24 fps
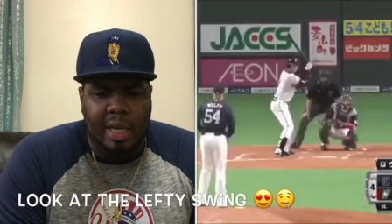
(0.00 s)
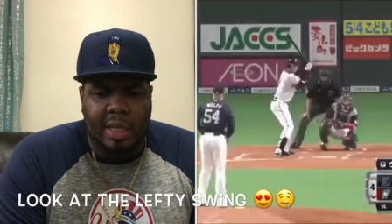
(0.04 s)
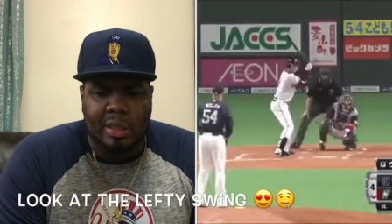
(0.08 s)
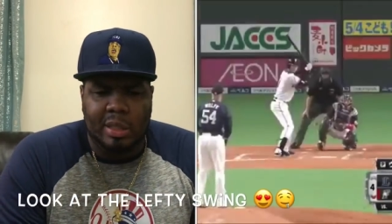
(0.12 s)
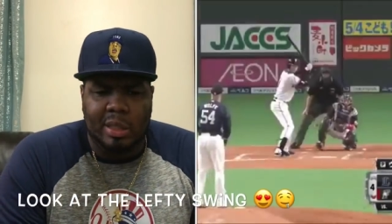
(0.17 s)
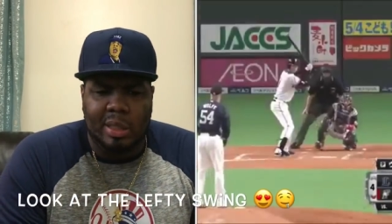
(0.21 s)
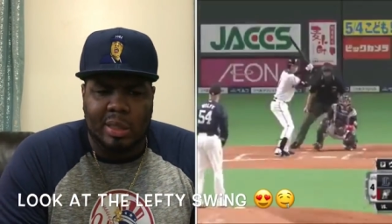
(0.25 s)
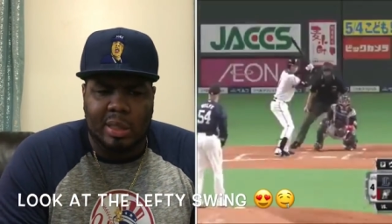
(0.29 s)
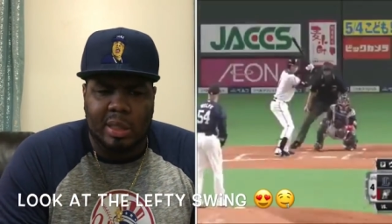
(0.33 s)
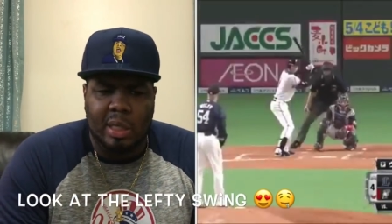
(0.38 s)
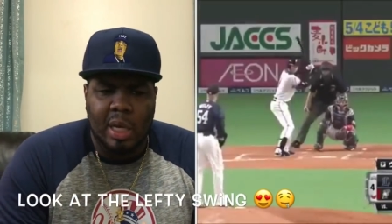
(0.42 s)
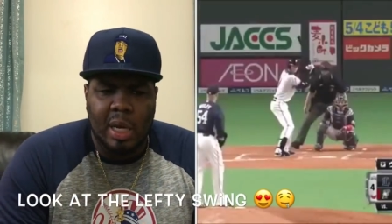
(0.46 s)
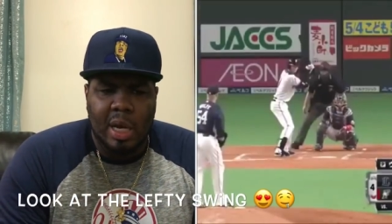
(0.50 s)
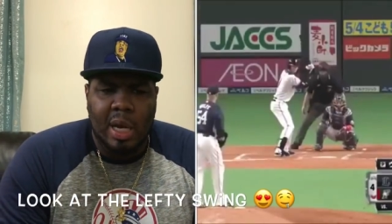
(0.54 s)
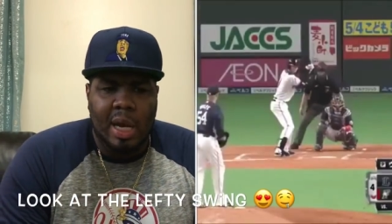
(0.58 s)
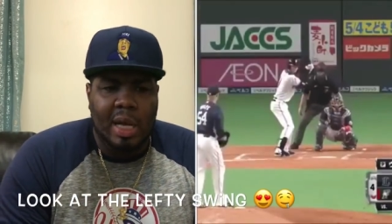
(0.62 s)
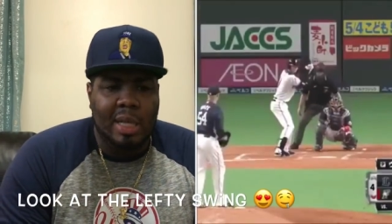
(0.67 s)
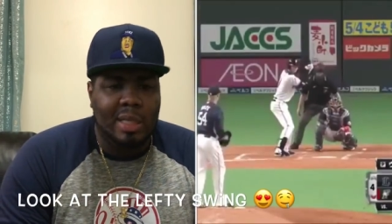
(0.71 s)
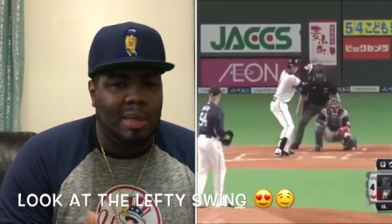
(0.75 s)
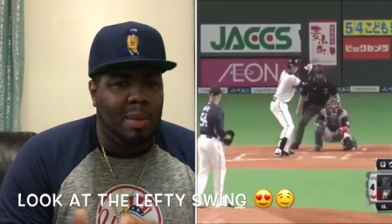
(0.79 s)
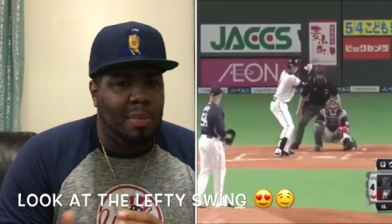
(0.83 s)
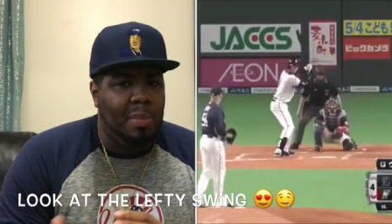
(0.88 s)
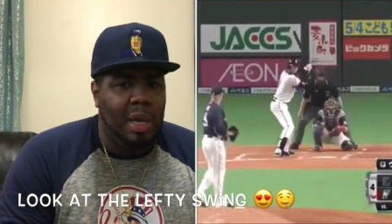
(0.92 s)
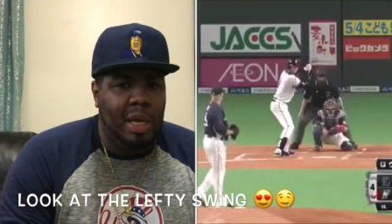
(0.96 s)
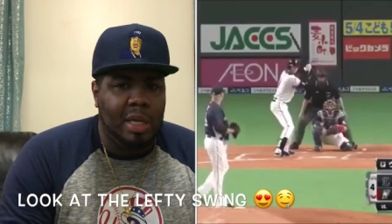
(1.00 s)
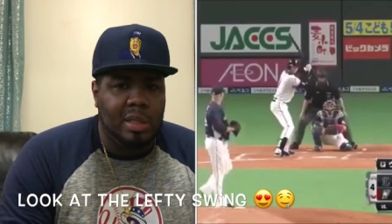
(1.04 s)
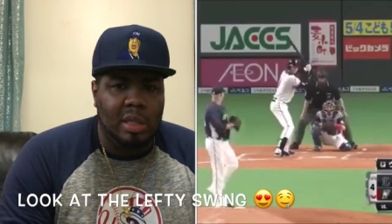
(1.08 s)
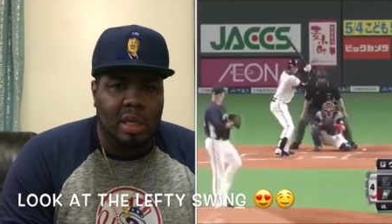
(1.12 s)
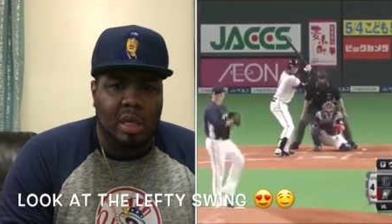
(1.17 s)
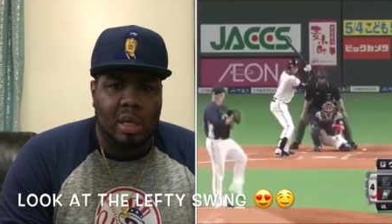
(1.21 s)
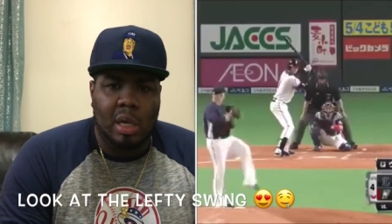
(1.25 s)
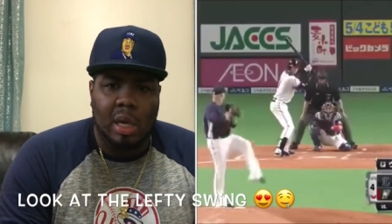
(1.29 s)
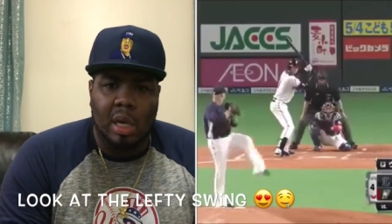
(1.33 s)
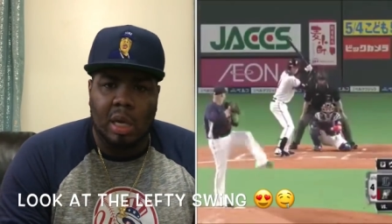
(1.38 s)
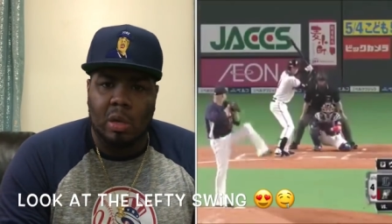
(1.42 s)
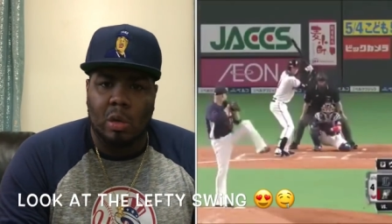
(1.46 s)
It's just, it's amazing.
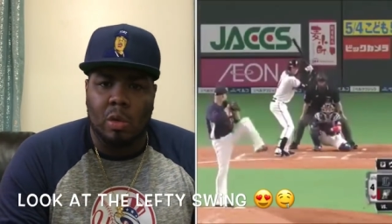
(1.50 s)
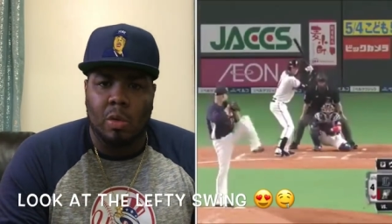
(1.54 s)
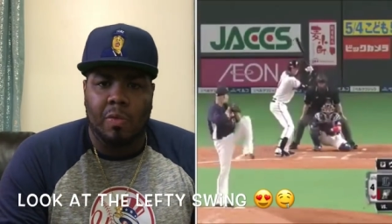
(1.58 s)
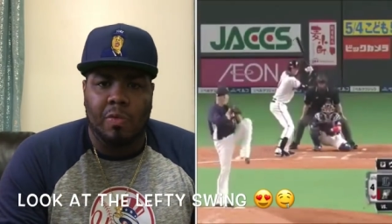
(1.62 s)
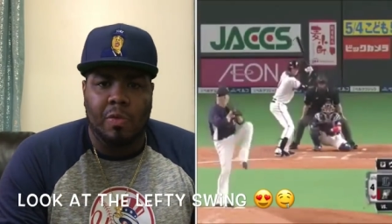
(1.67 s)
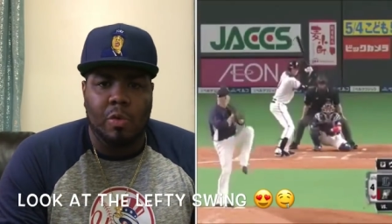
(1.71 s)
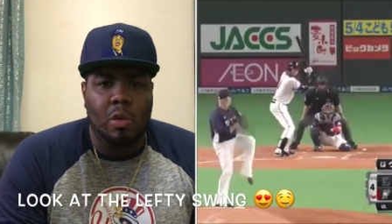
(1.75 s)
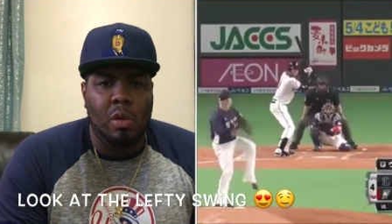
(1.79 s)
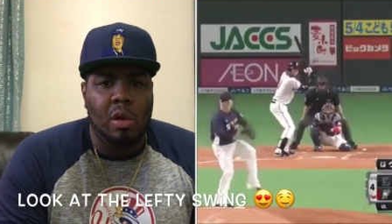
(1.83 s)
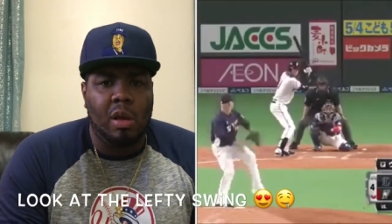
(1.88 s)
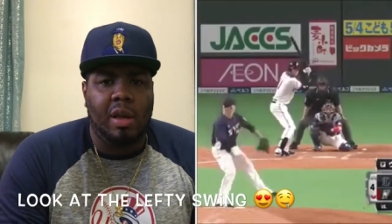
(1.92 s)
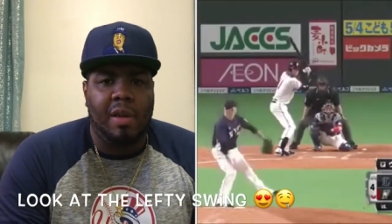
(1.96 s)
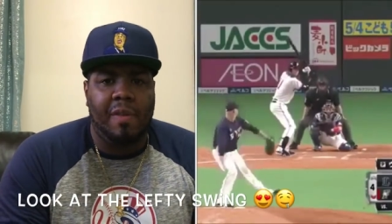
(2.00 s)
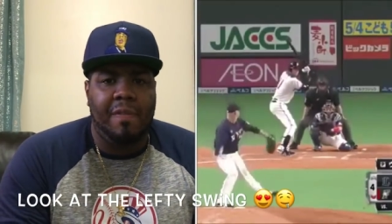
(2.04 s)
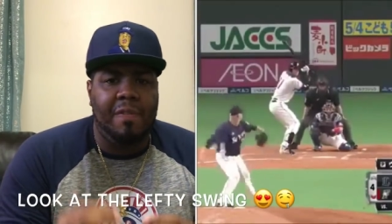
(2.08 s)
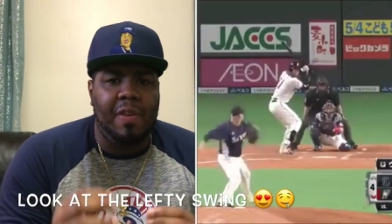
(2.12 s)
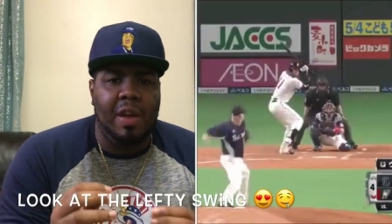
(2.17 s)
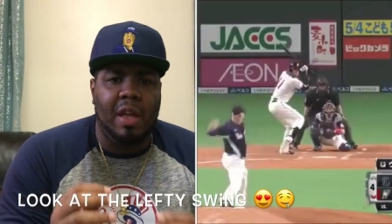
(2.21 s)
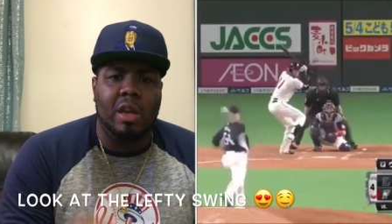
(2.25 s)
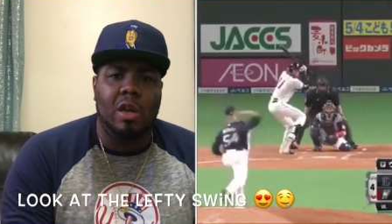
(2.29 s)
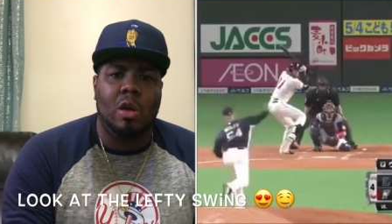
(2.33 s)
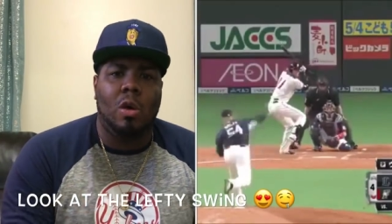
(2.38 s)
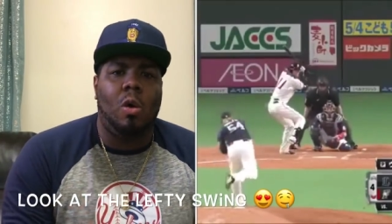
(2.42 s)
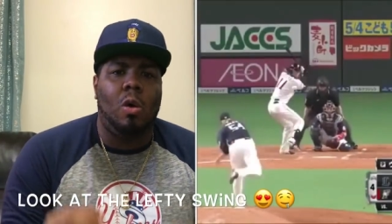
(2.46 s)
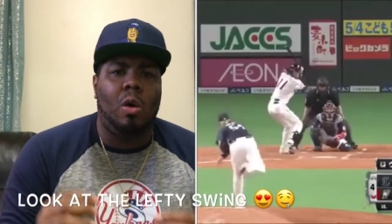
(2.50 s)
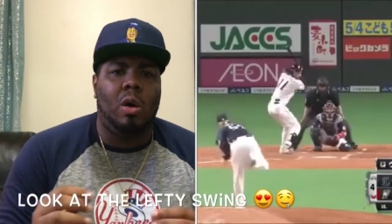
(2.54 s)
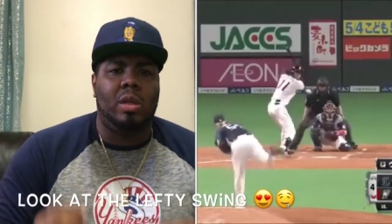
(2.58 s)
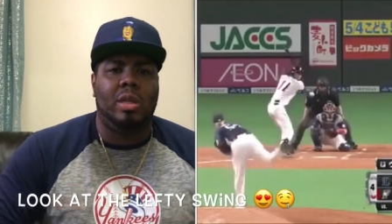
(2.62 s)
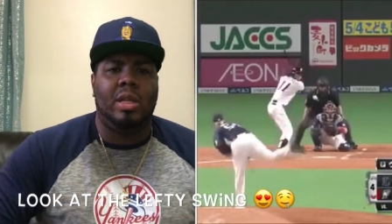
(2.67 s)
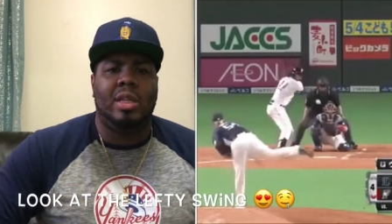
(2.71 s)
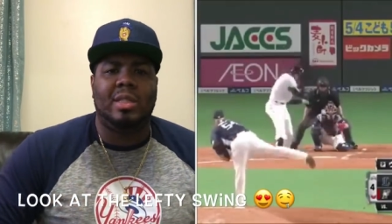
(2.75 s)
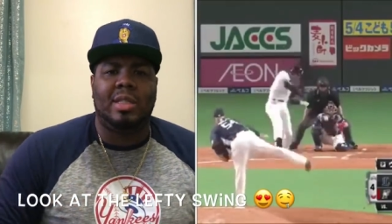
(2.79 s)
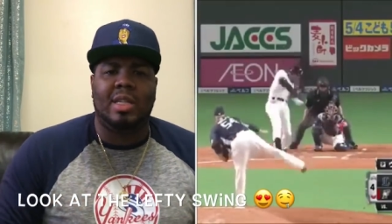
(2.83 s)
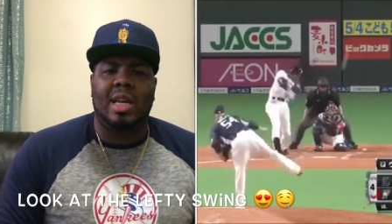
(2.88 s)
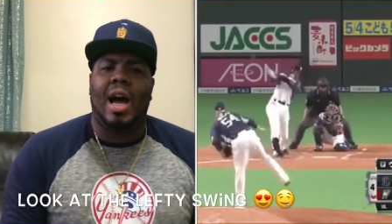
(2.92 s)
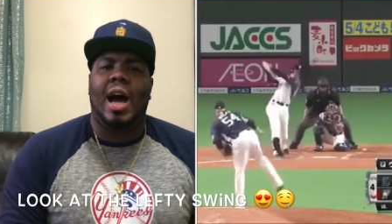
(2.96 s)
And you, if you look at video on
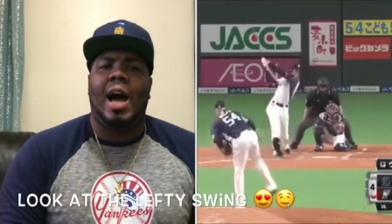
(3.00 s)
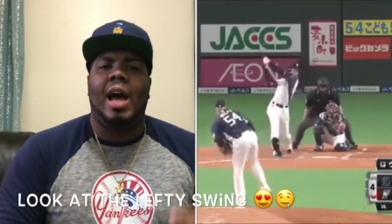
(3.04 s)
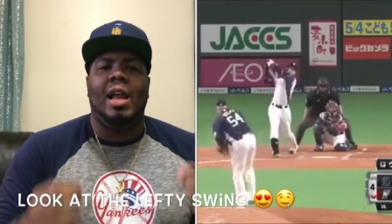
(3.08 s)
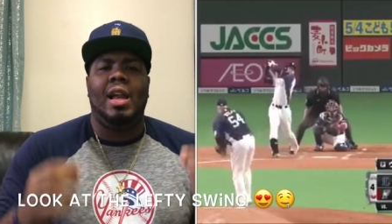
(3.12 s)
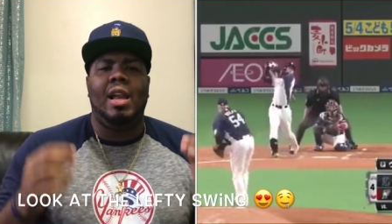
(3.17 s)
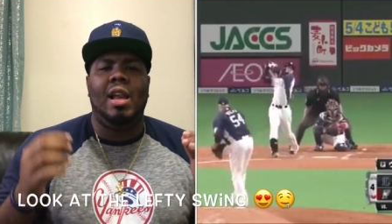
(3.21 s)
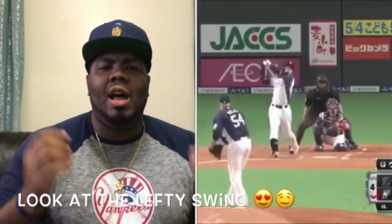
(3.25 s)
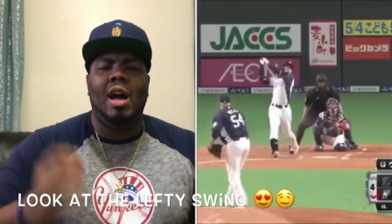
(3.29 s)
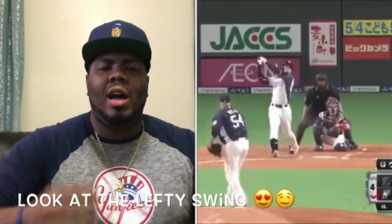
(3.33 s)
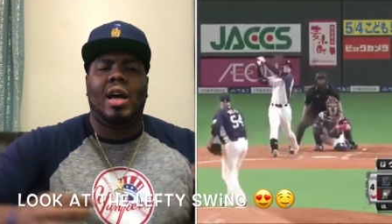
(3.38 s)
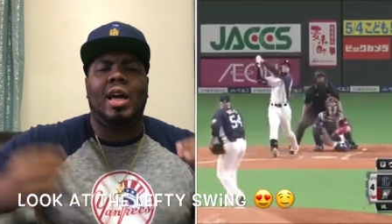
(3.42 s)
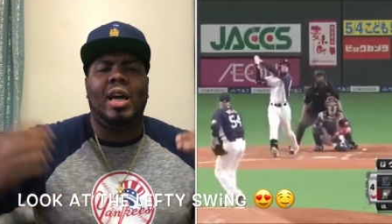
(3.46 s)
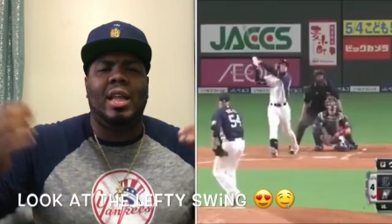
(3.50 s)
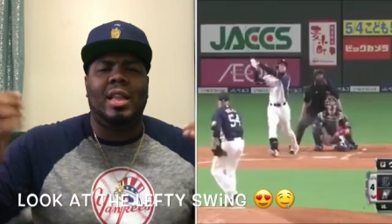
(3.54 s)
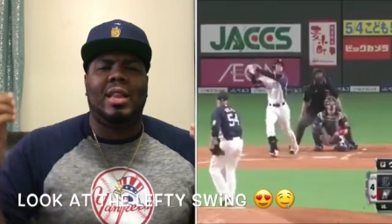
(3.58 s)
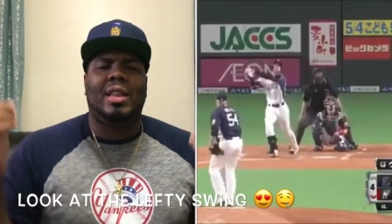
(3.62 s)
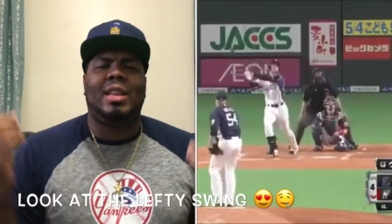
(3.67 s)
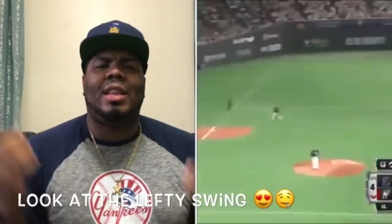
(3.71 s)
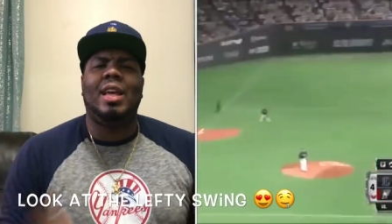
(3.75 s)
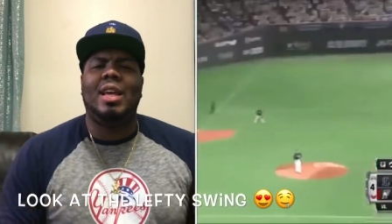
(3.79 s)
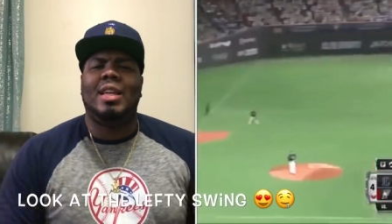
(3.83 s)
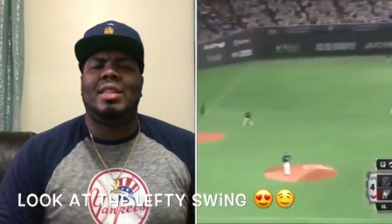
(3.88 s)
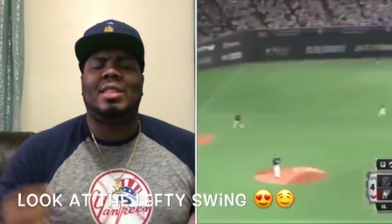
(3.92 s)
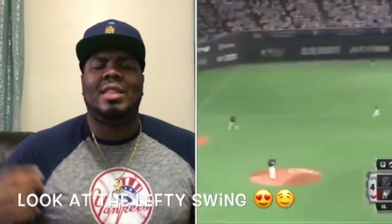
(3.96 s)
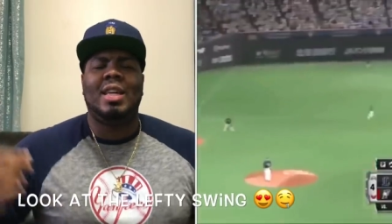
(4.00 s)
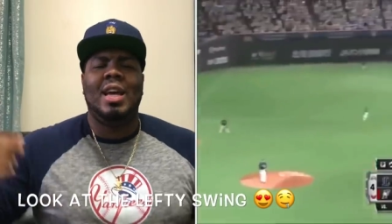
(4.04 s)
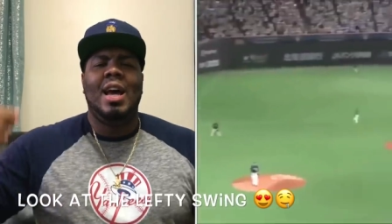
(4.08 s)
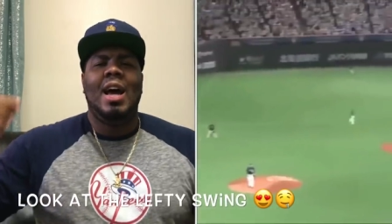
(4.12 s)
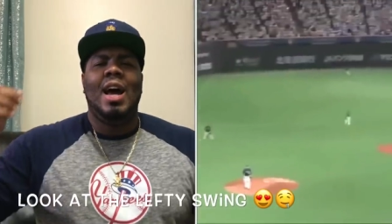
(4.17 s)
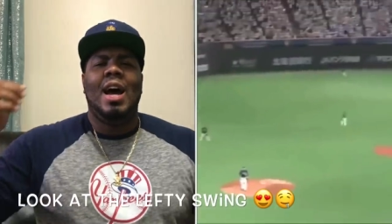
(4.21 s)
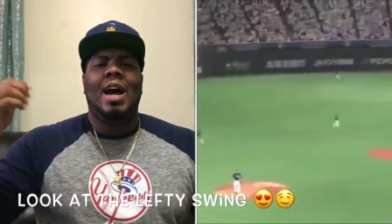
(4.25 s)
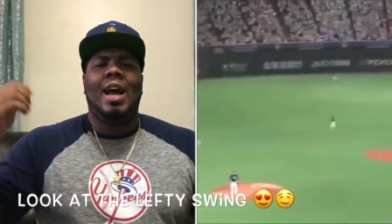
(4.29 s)
this guy, look at this